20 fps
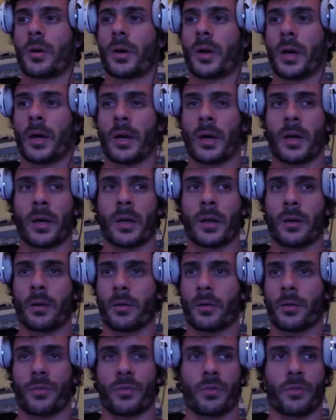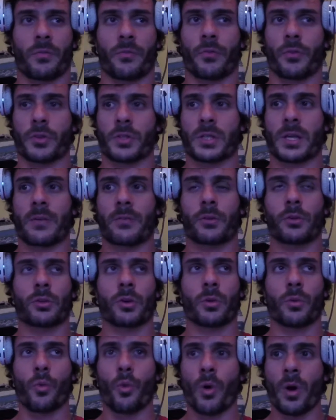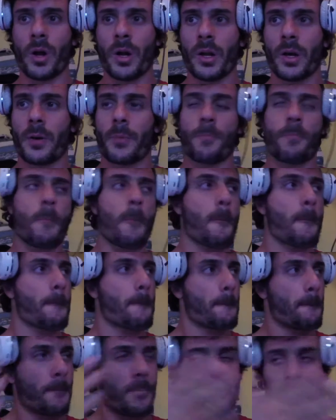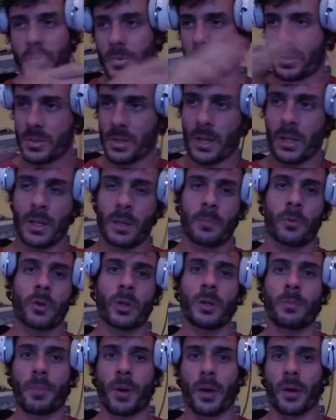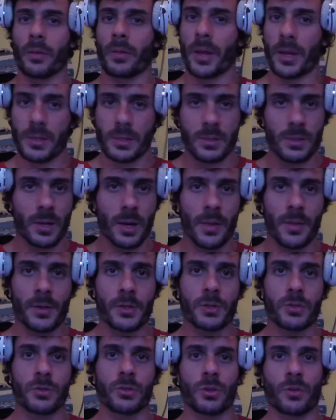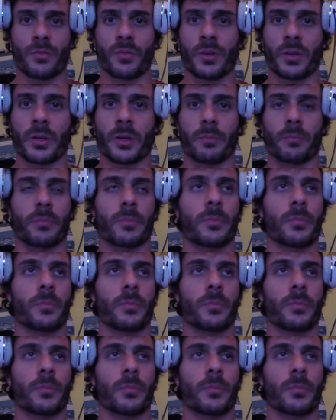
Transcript: And for stuff you don't want, sell them on eBay. That's another source of income.